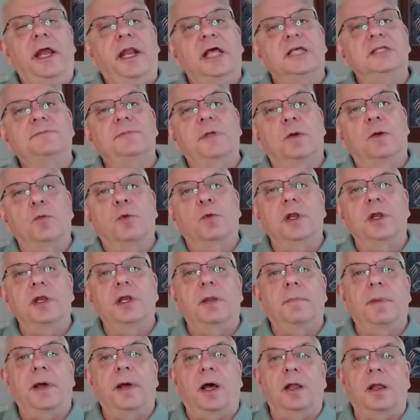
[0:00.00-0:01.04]
has been written
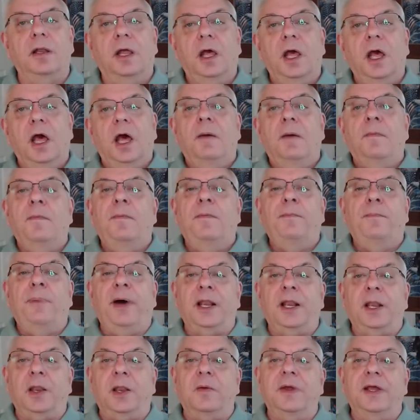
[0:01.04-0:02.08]
about
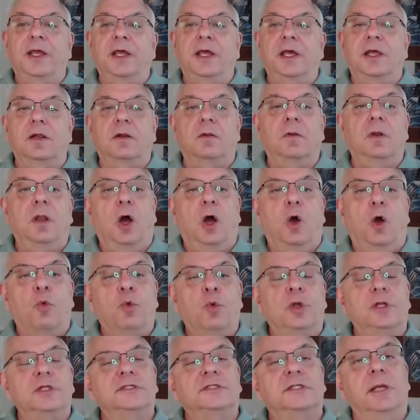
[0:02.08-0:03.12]
by Larry Kendall,
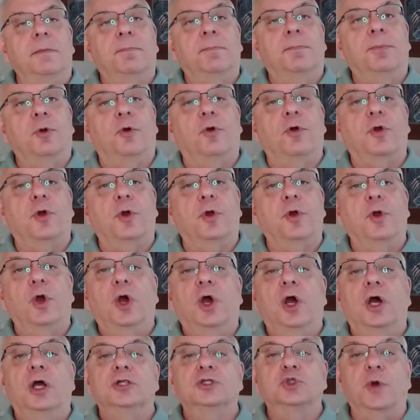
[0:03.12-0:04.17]
real estate broker,
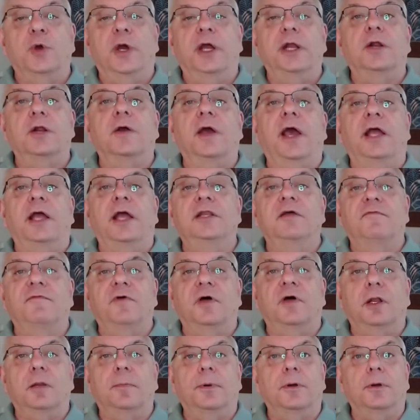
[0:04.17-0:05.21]
trainer, and
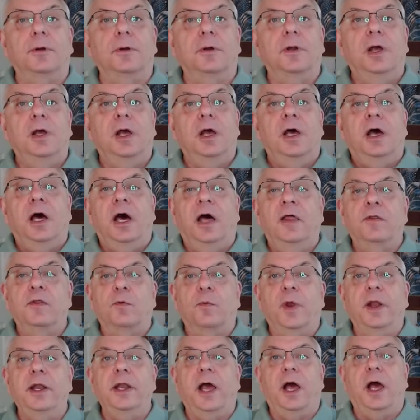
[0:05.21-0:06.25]
developer of the
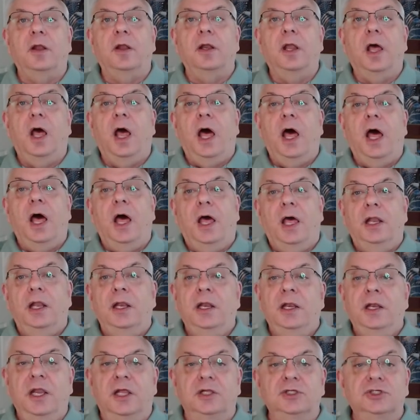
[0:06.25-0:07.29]
renowned
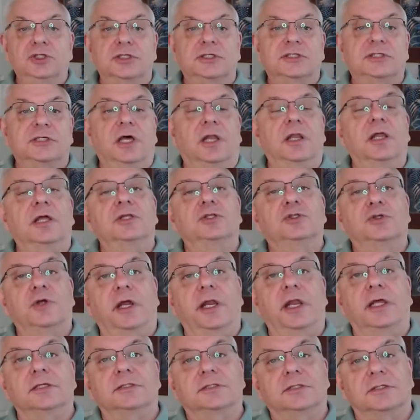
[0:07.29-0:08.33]
Ninja Selling
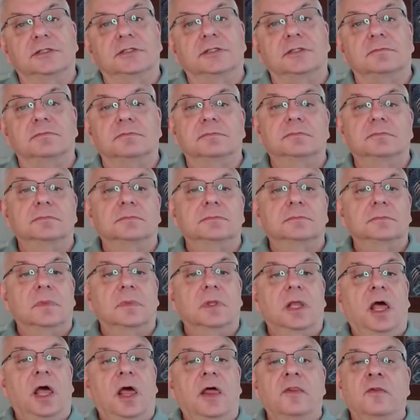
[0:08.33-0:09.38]
Training System.
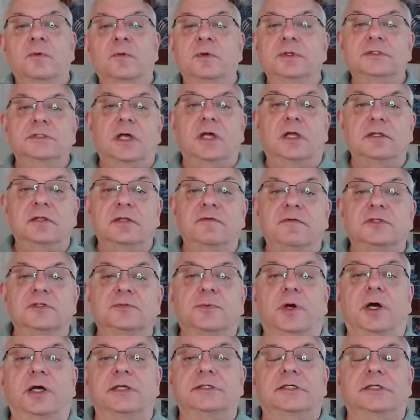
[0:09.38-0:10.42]
The result of this
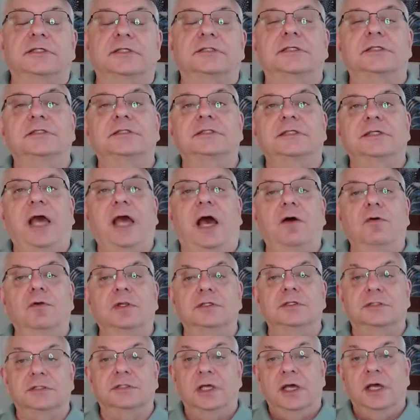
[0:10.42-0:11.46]
process is
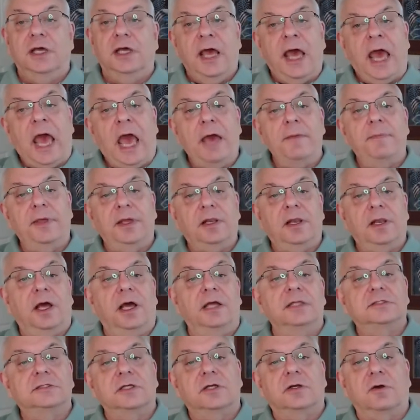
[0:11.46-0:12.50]
countless happy
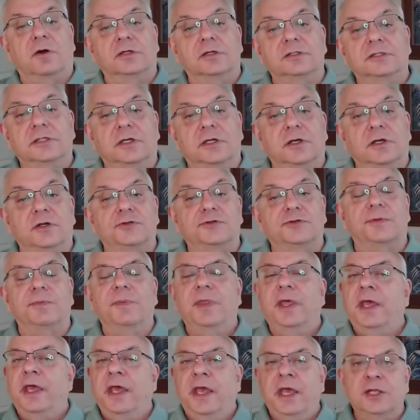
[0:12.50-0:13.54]
clients across the country.
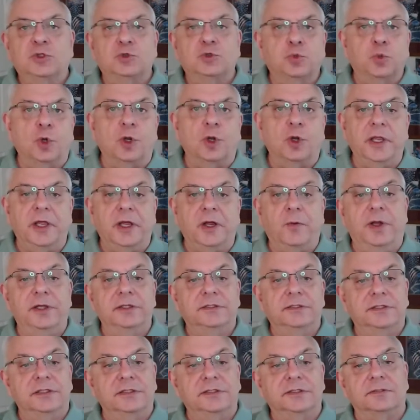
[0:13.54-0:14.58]
It's really a
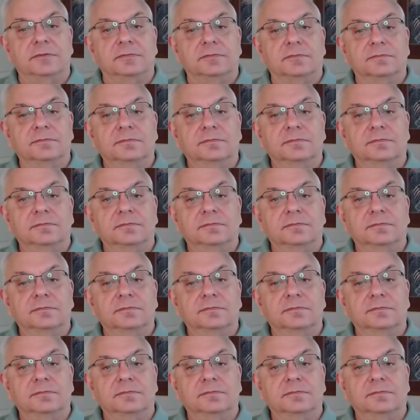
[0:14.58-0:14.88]
great system.